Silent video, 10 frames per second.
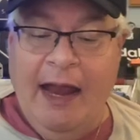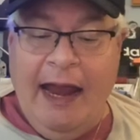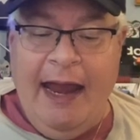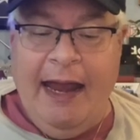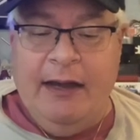
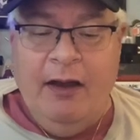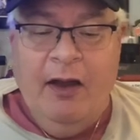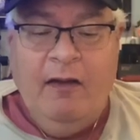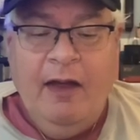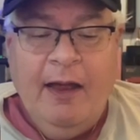and
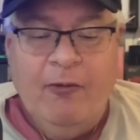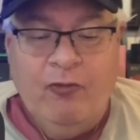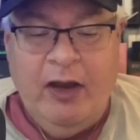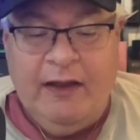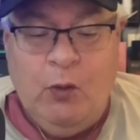
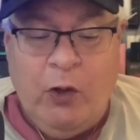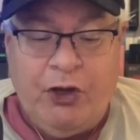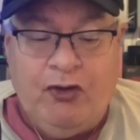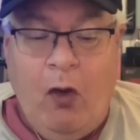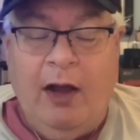really what
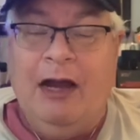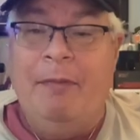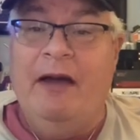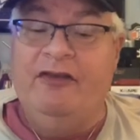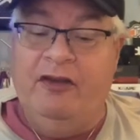you're talking
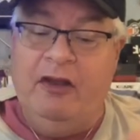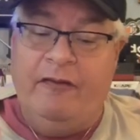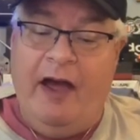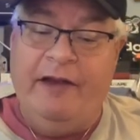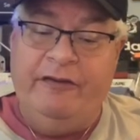about is a
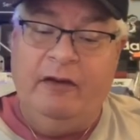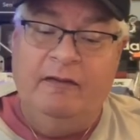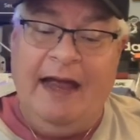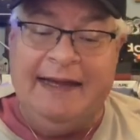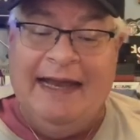device
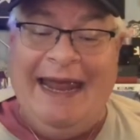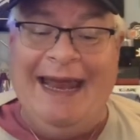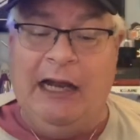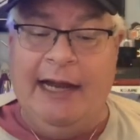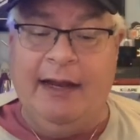that can
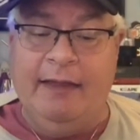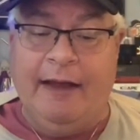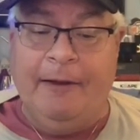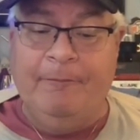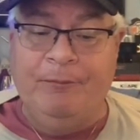handle
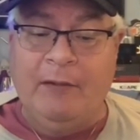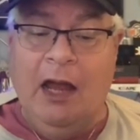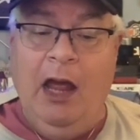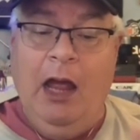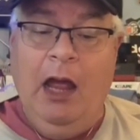anything.
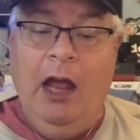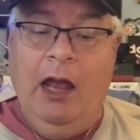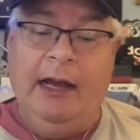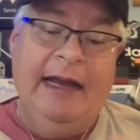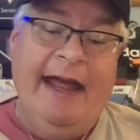
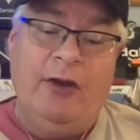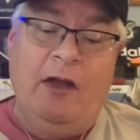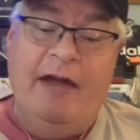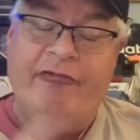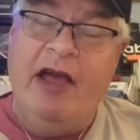Can handle
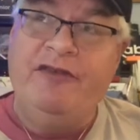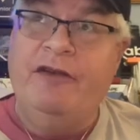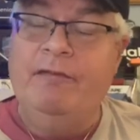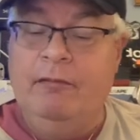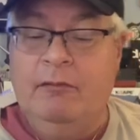live
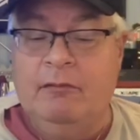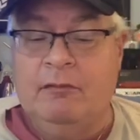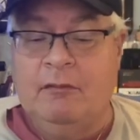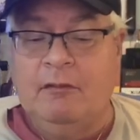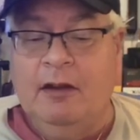resin,
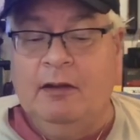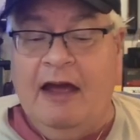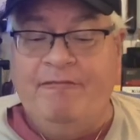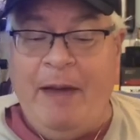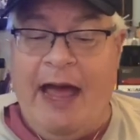
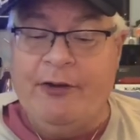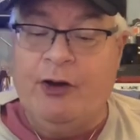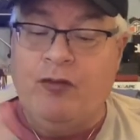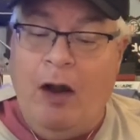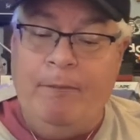live batter,
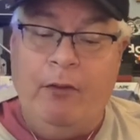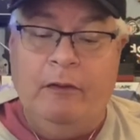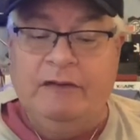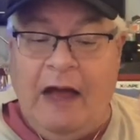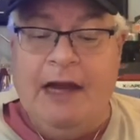crumble,
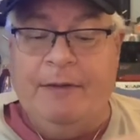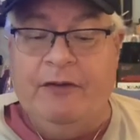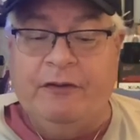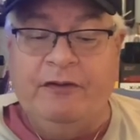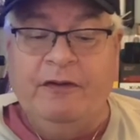
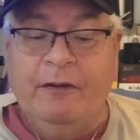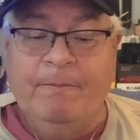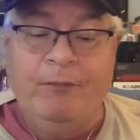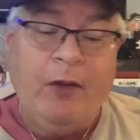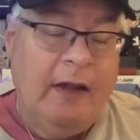diamonds,
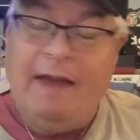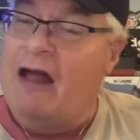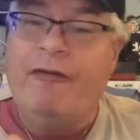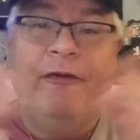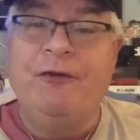a lot
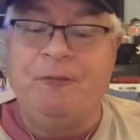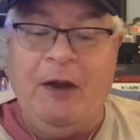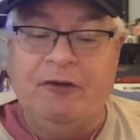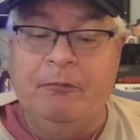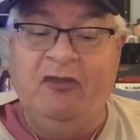of full
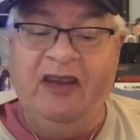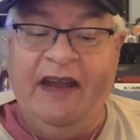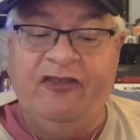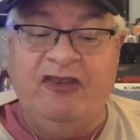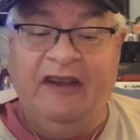spectrum
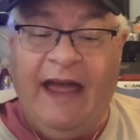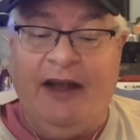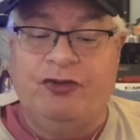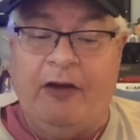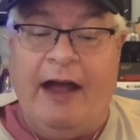THC
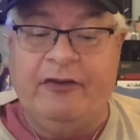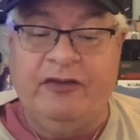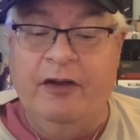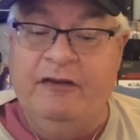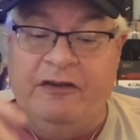extracts,
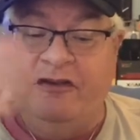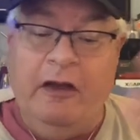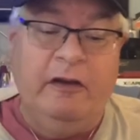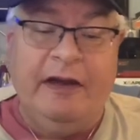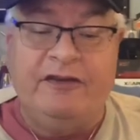
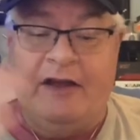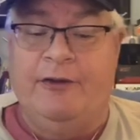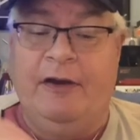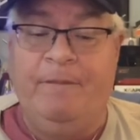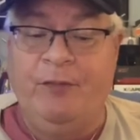distillate,
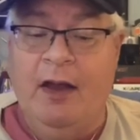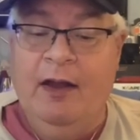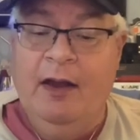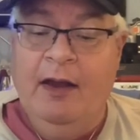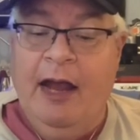etc.
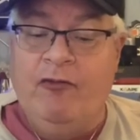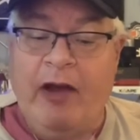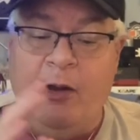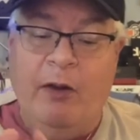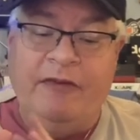And
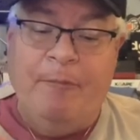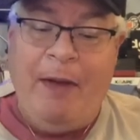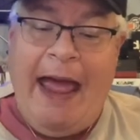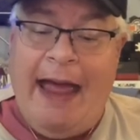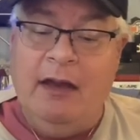right off the
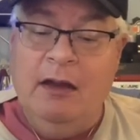bat,